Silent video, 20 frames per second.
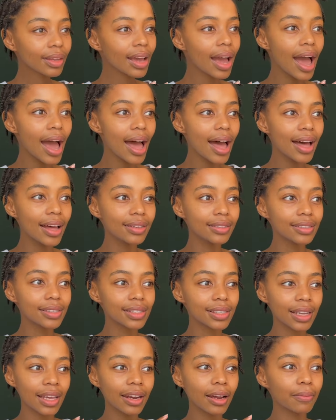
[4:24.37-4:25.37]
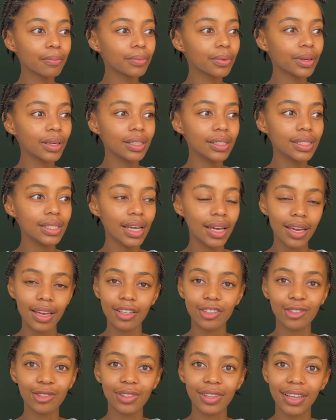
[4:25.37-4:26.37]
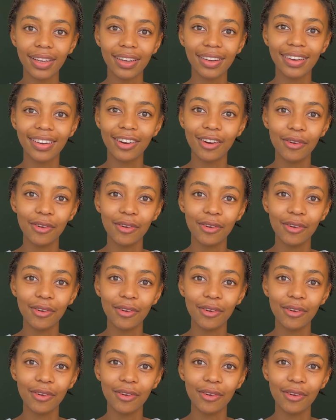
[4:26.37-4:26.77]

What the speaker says: and set up a day to like